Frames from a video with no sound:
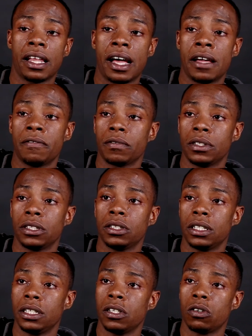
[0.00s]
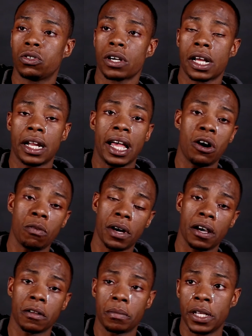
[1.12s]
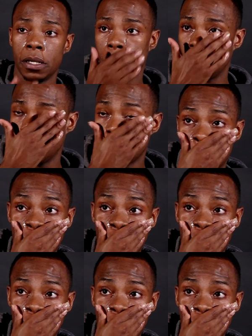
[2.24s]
life, trying to help other people,